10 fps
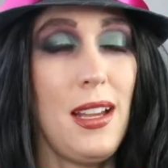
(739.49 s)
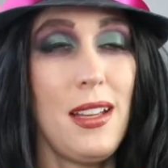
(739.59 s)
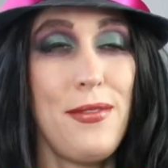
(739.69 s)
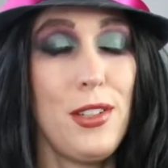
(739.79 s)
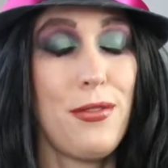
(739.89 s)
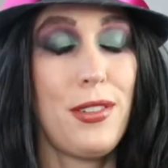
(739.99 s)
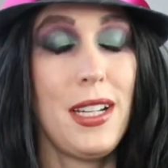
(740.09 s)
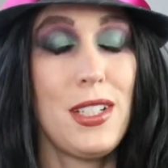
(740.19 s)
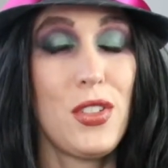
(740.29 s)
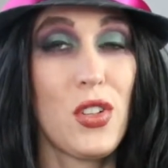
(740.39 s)
and feel
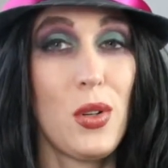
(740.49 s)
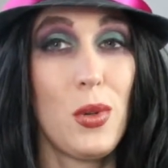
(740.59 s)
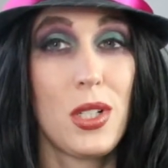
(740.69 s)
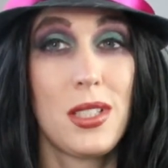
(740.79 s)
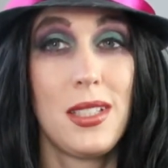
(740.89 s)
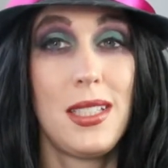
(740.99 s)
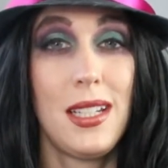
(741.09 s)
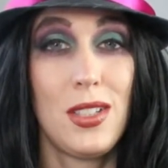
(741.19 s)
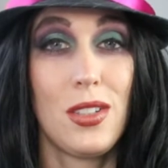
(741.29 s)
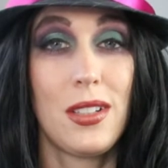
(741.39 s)
free to go watch this
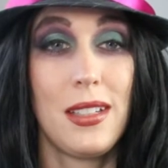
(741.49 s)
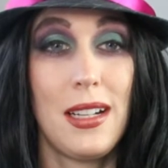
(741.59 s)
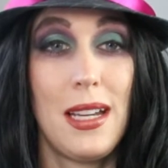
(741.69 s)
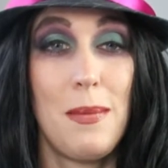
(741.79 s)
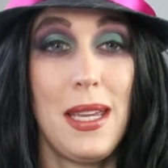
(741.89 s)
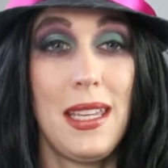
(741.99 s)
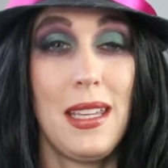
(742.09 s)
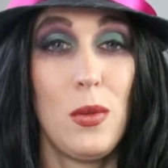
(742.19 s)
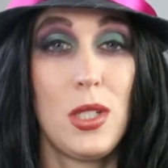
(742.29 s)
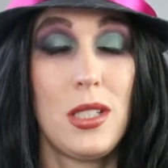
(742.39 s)
TikTok that I am
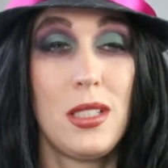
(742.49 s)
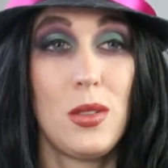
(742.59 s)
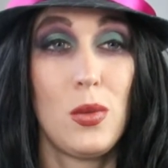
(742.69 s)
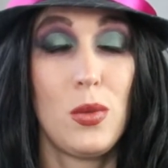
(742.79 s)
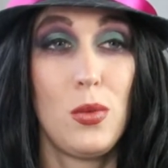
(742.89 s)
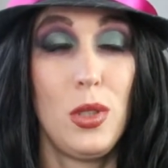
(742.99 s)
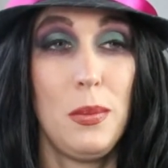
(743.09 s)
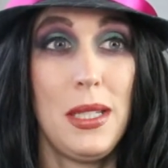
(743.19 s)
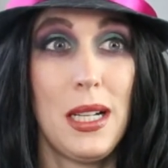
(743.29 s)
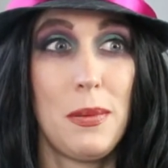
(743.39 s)
making, which will
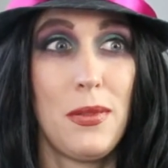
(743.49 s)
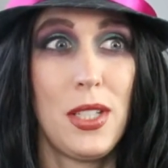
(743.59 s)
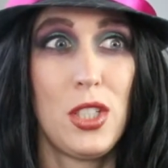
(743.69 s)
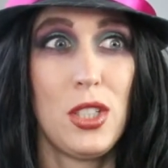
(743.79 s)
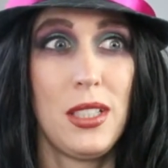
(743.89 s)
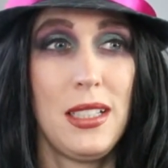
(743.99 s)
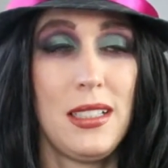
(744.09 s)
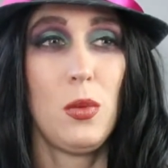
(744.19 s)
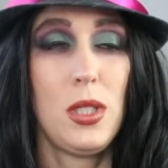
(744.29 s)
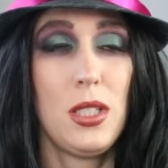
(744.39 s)
be up eventually,
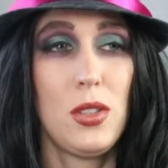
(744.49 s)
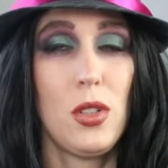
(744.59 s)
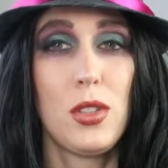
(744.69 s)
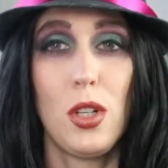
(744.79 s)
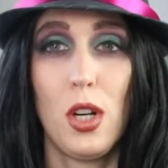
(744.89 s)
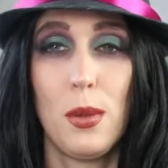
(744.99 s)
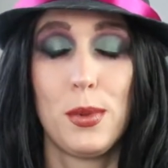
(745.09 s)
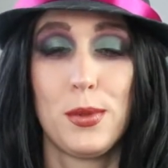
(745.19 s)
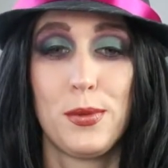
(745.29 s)
which is also horrible.